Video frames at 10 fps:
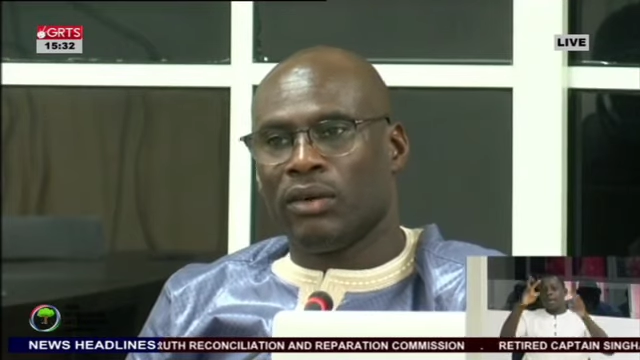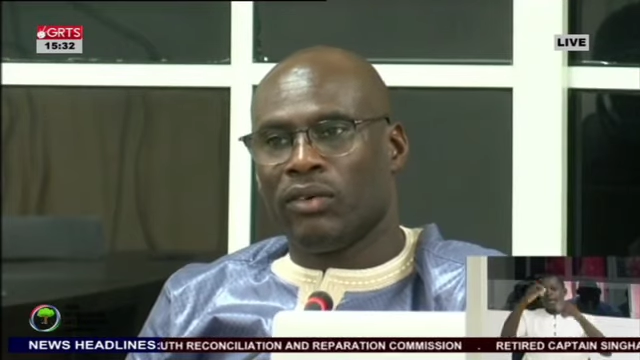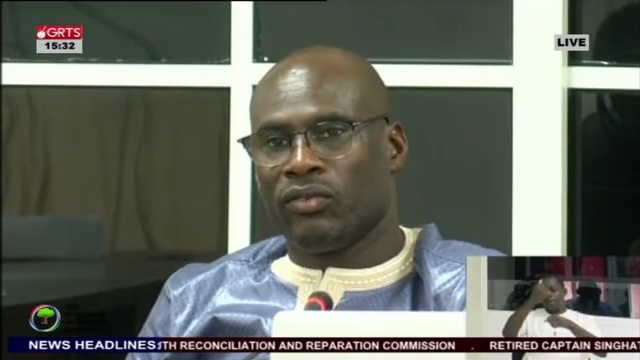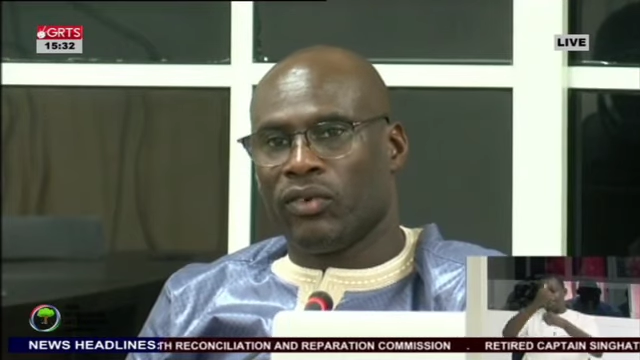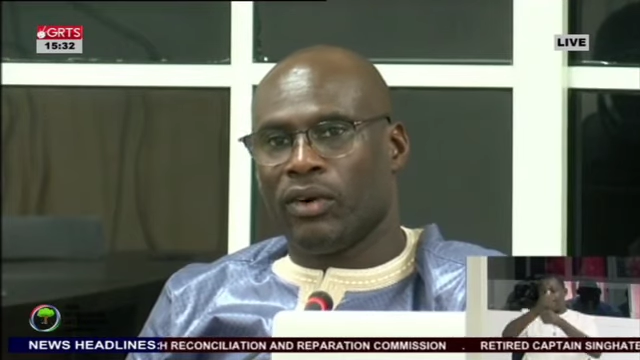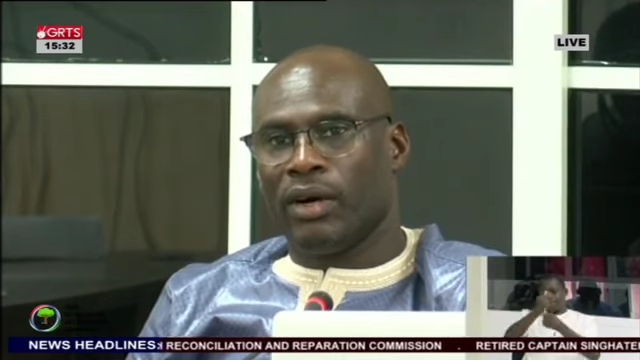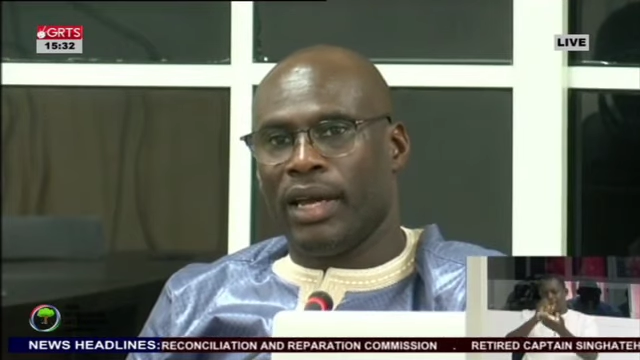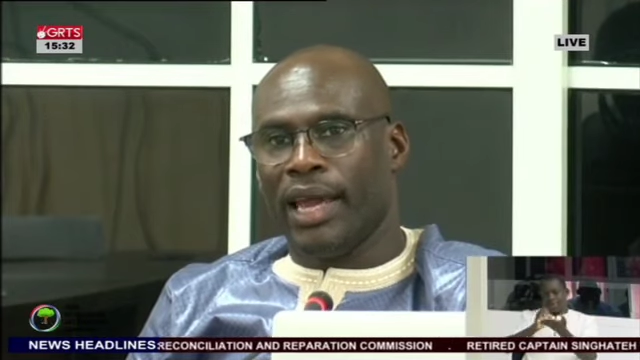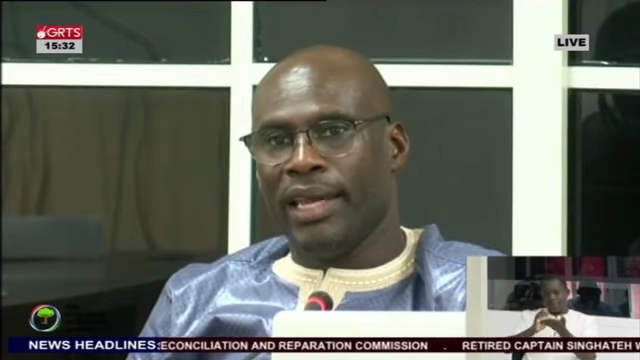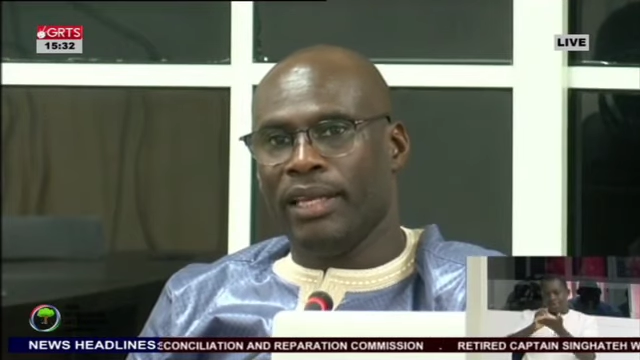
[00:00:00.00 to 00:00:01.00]
for
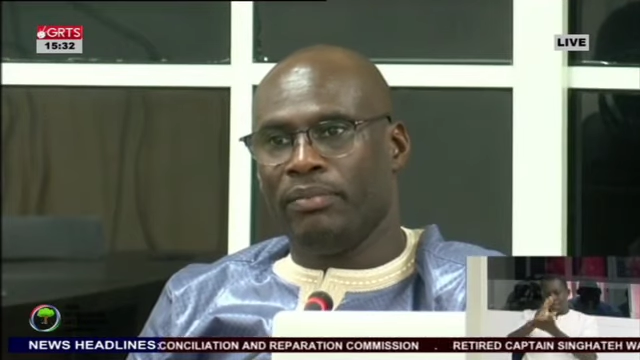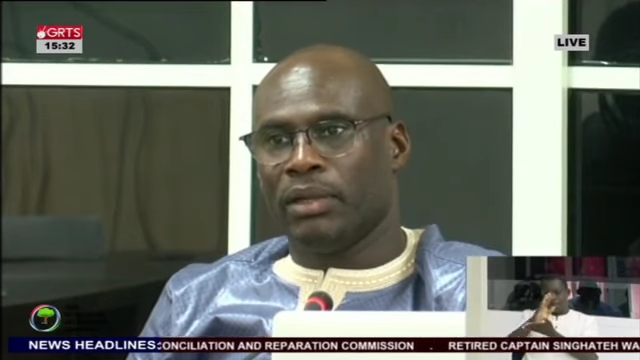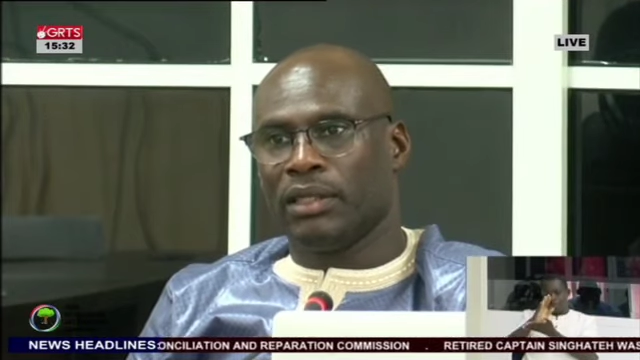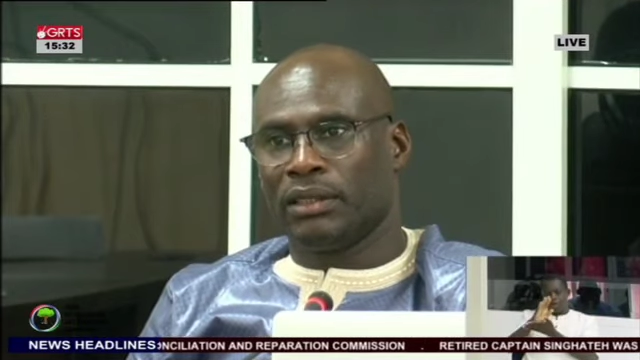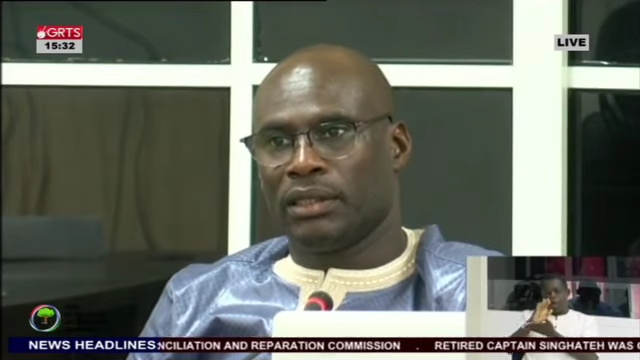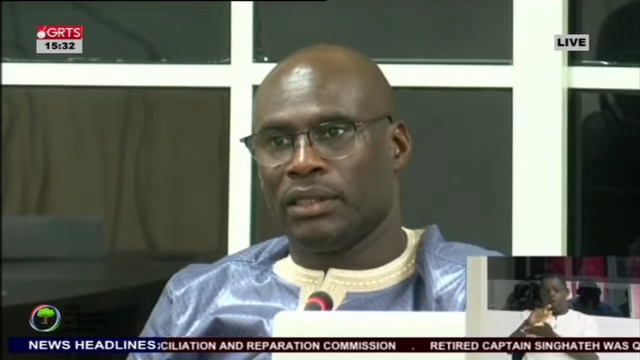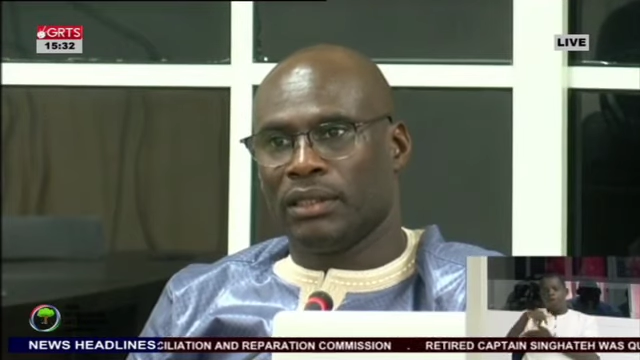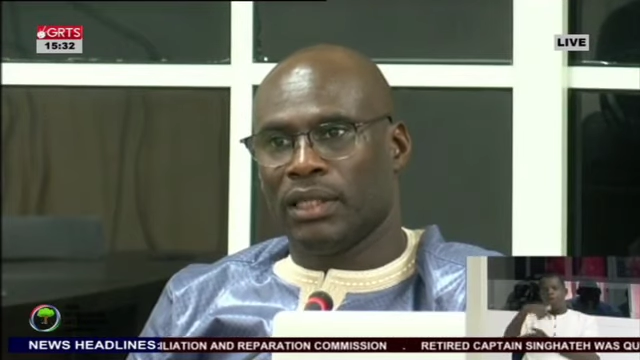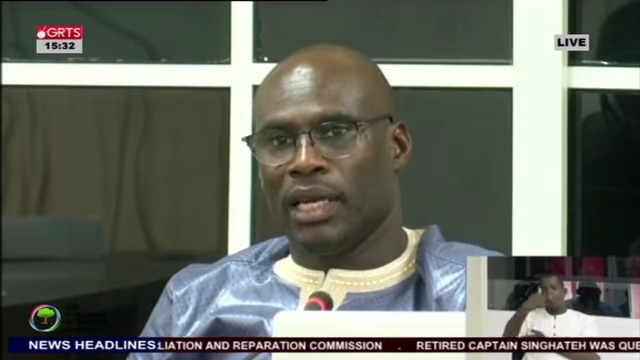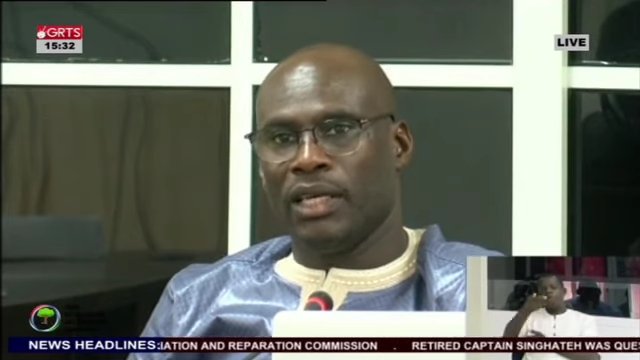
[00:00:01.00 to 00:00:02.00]
any person,
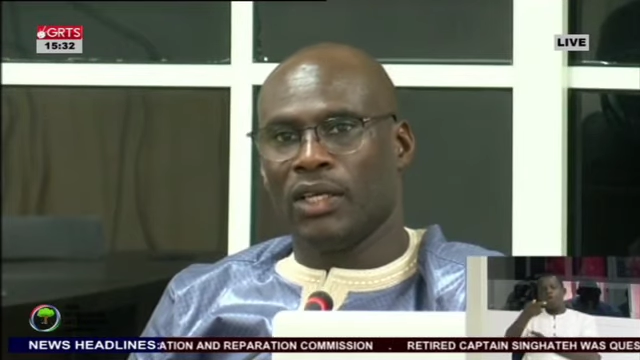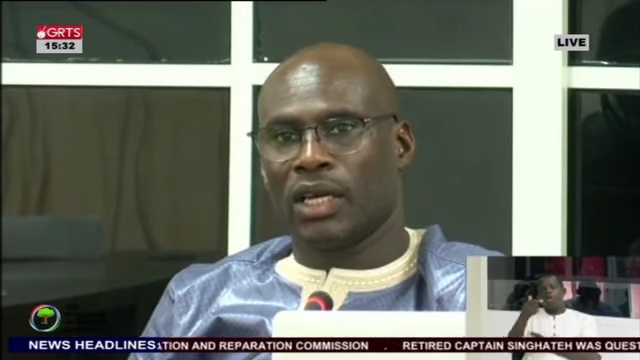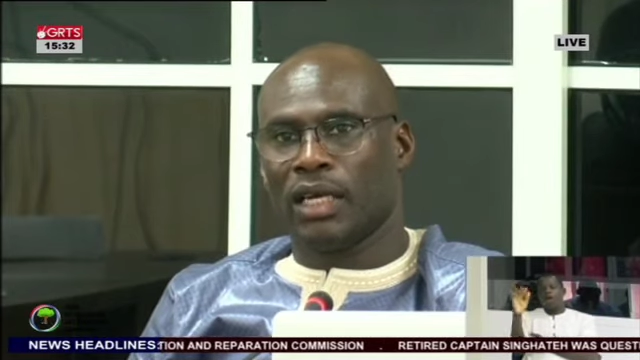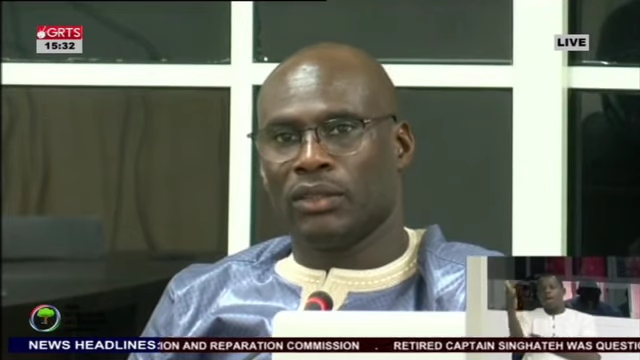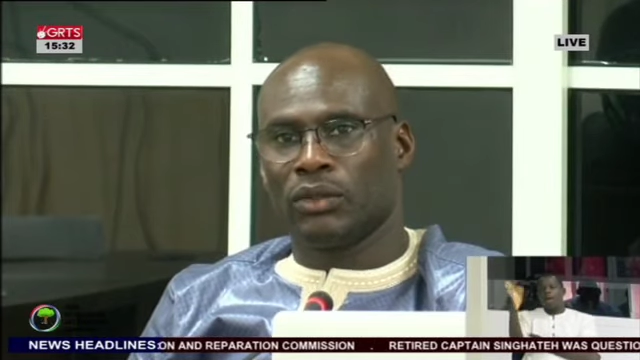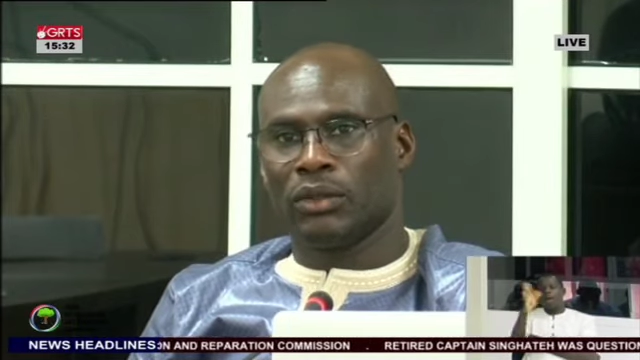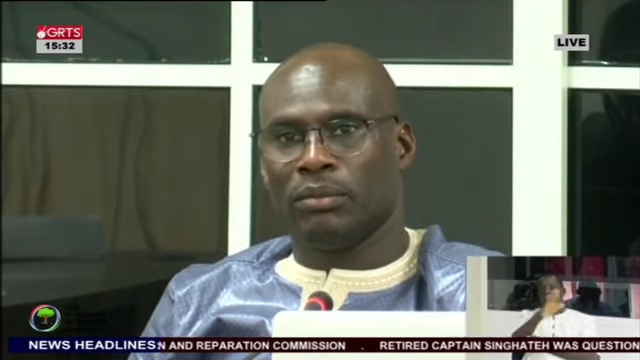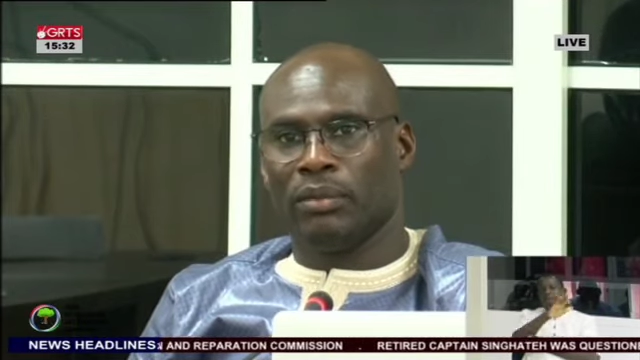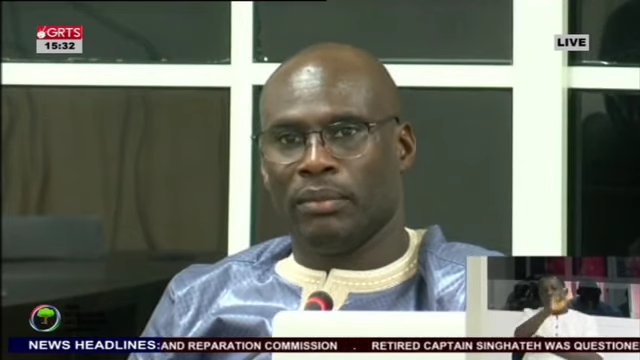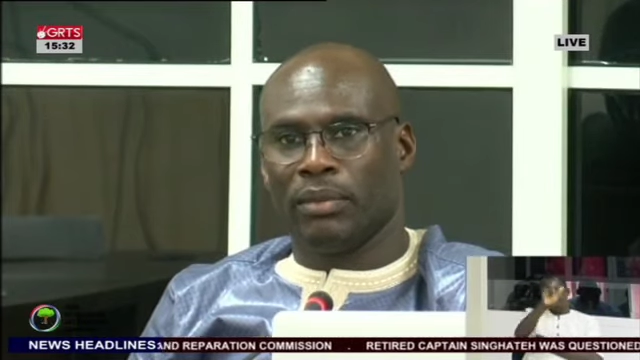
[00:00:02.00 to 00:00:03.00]
any council
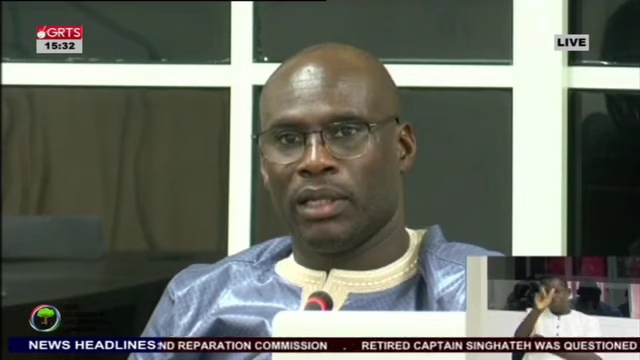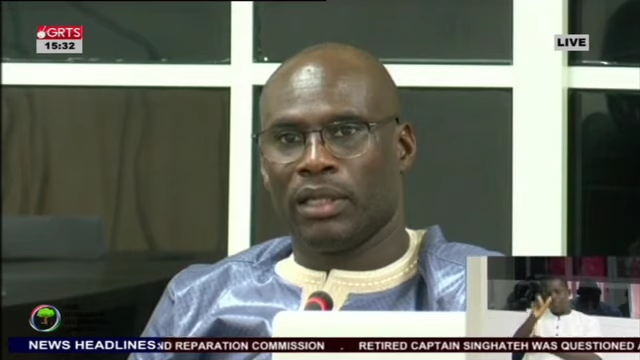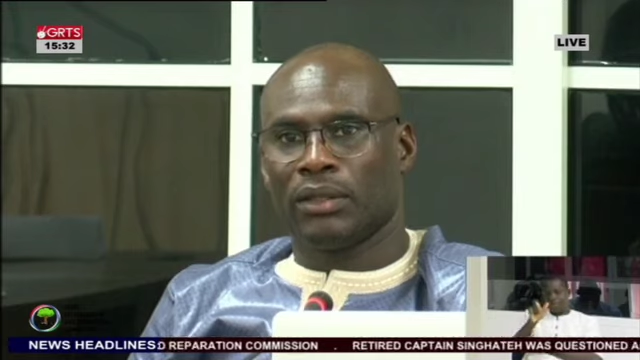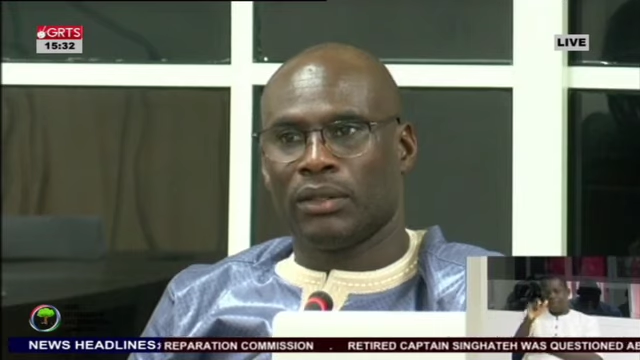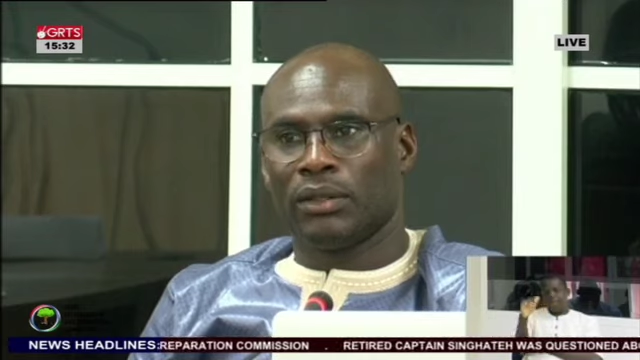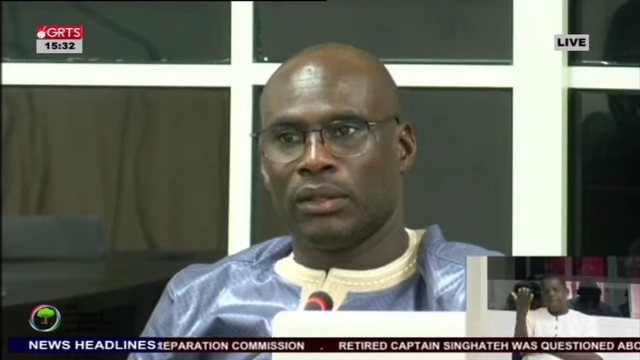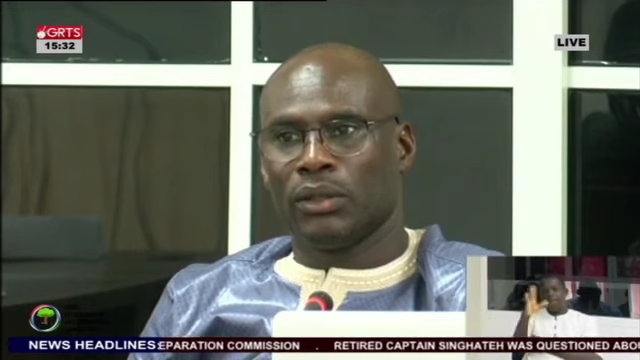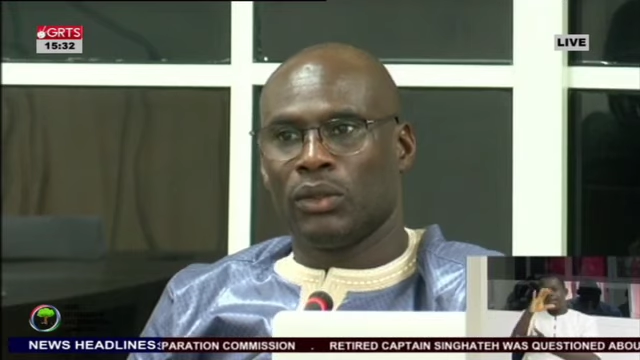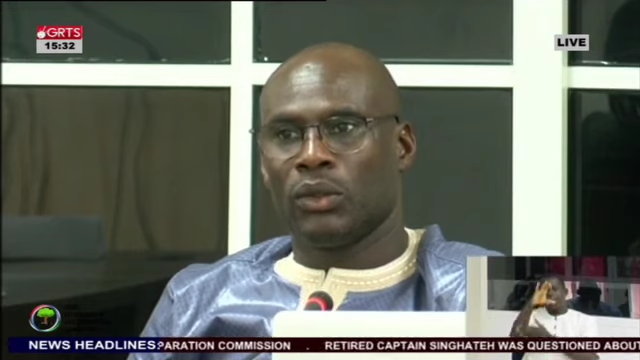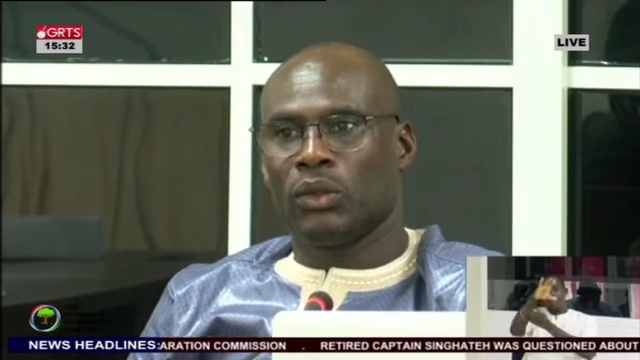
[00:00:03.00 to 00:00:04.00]
member
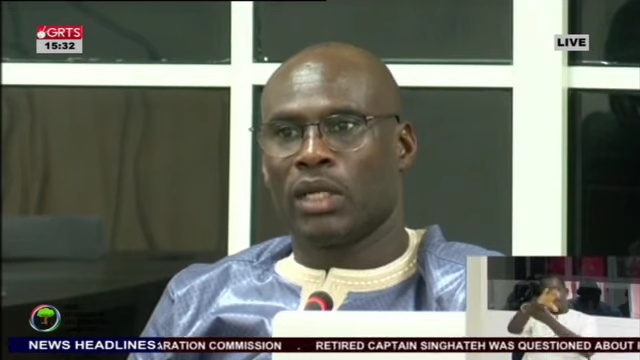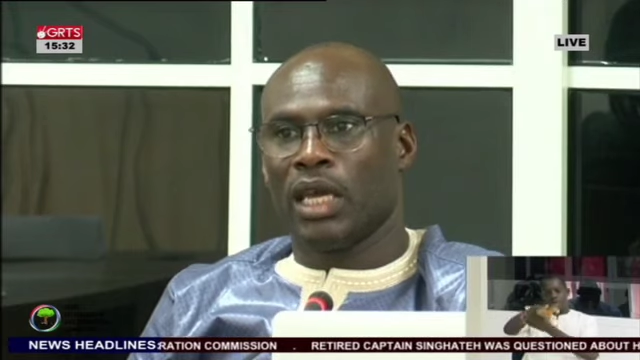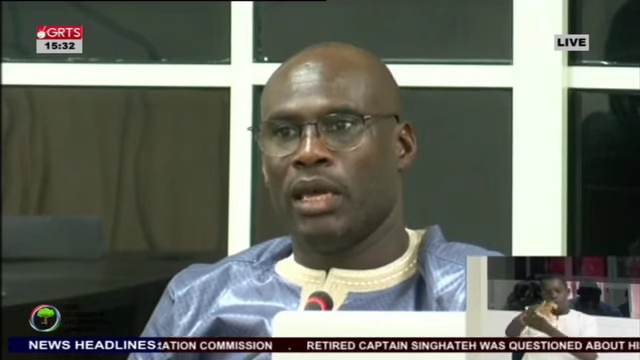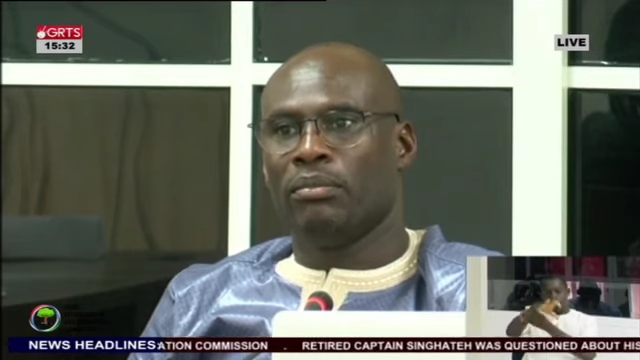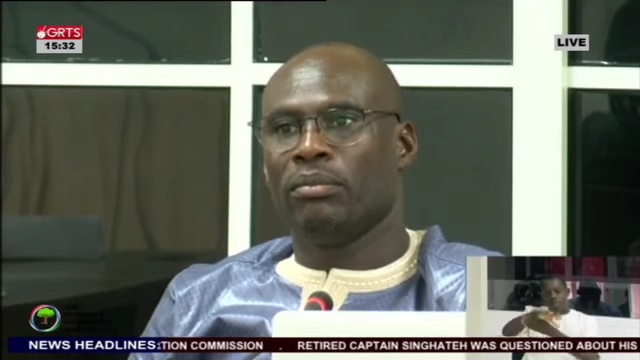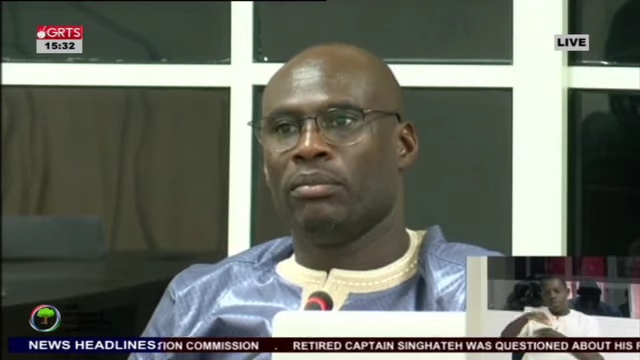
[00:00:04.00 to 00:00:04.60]
who came